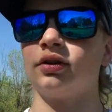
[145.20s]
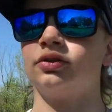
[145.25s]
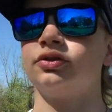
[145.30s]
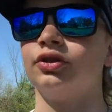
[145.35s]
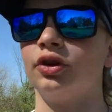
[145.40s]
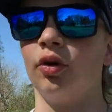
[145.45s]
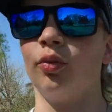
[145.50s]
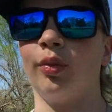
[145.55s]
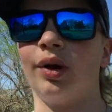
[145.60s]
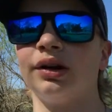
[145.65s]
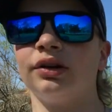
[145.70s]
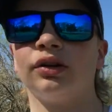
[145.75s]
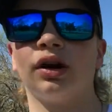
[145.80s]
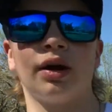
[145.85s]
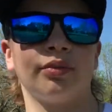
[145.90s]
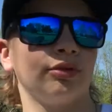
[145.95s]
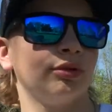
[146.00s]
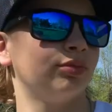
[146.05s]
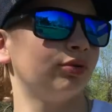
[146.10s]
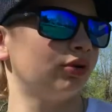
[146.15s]
So my
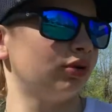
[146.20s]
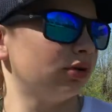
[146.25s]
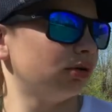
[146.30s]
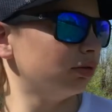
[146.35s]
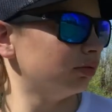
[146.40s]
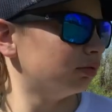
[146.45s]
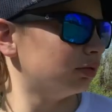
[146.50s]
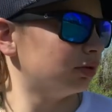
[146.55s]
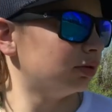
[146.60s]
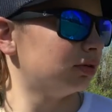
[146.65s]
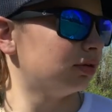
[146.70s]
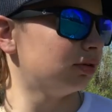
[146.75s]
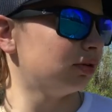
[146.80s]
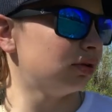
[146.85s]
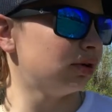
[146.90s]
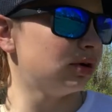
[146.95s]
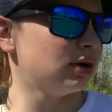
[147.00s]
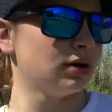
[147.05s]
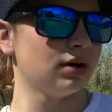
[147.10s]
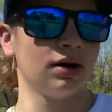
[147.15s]
crappie pole
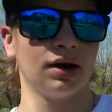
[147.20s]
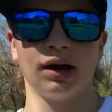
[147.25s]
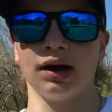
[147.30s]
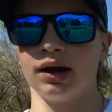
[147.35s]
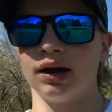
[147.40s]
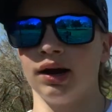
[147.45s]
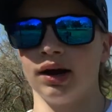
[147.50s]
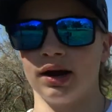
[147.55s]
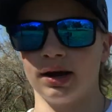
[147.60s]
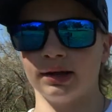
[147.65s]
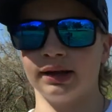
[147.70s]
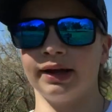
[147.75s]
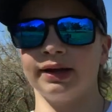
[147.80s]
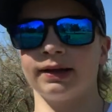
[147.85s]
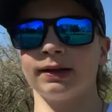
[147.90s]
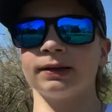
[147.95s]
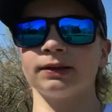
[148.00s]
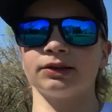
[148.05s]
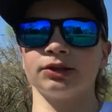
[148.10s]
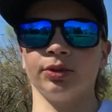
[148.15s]
I like
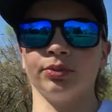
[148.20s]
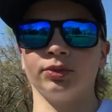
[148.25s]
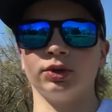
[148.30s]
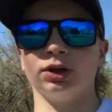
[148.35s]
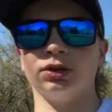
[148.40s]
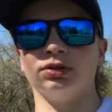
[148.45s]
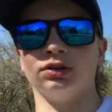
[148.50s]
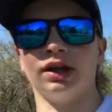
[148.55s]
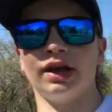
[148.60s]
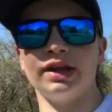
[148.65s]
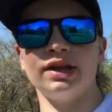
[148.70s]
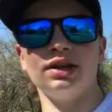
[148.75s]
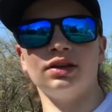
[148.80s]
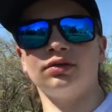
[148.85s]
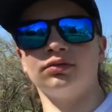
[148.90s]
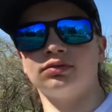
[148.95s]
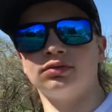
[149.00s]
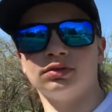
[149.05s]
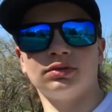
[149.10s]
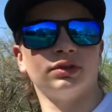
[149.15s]
something light.
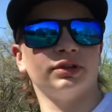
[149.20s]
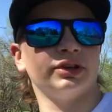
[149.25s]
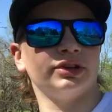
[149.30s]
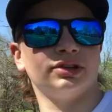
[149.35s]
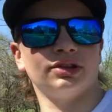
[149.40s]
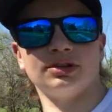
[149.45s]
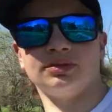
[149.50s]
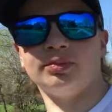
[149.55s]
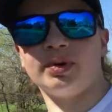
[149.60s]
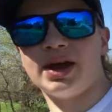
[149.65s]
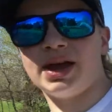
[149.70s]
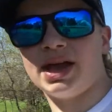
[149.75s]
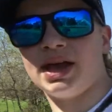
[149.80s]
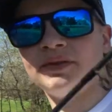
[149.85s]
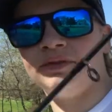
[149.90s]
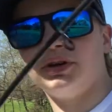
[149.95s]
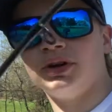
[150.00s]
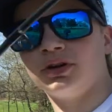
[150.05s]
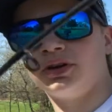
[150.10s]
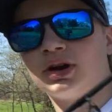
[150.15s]
This is my
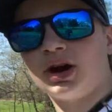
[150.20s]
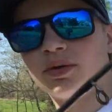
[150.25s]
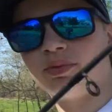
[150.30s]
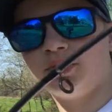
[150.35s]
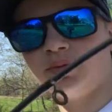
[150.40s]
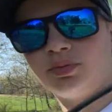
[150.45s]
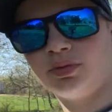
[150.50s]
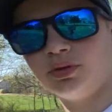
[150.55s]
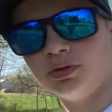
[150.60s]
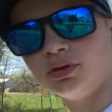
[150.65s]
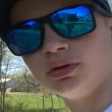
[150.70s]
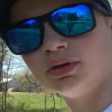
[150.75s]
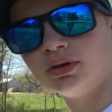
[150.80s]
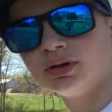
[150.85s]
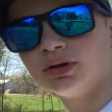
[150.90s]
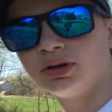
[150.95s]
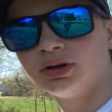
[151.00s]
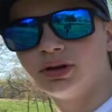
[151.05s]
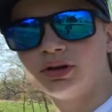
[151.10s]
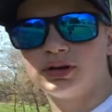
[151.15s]
heavier crappie pole.
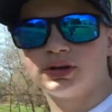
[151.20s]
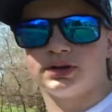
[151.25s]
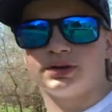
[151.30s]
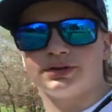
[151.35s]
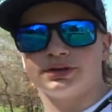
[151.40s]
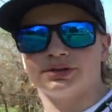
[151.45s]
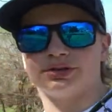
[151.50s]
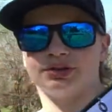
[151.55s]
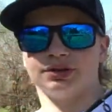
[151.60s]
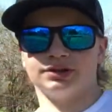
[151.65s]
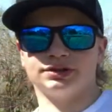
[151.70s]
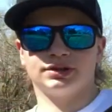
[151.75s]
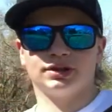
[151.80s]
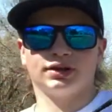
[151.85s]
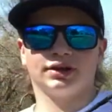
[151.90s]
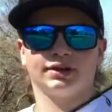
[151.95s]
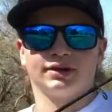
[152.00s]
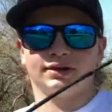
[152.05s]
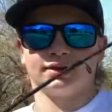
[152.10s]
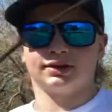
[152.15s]
It's just
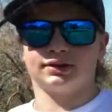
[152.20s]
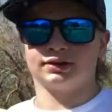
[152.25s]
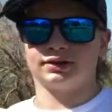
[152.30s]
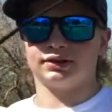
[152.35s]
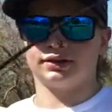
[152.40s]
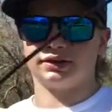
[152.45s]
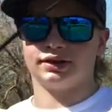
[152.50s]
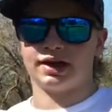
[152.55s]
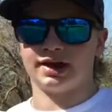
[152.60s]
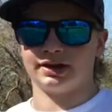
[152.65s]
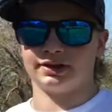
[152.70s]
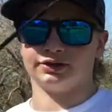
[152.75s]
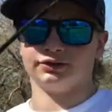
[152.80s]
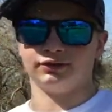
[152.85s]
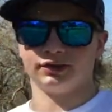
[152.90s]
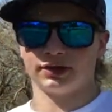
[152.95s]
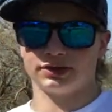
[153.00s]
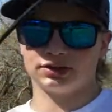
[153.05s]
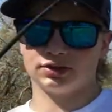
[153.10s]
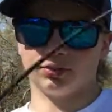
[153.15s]
not as
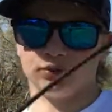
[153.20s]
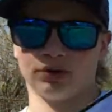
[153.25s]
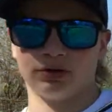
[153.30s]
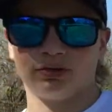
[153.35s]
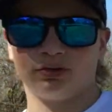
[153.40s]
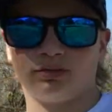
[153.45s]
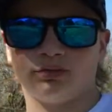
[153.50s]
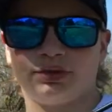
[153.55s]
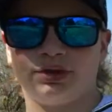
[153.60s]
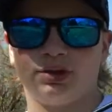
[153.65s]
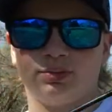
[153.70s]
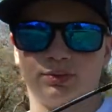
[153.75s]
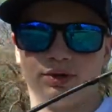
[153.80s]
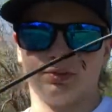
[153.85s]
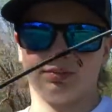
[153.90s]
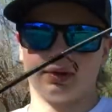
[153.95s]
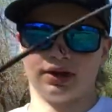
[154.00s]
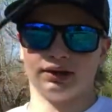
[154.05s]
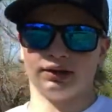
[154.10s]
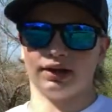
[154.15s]
flexible. What do you
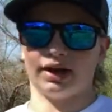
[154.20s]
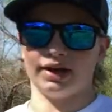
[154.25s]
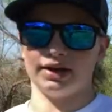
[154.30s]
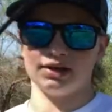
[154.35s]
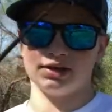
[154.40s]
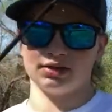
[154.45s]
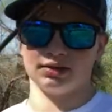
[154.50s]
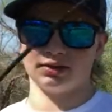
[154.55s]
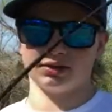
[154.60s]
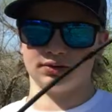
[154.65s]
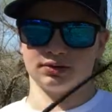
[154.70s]
mean by light?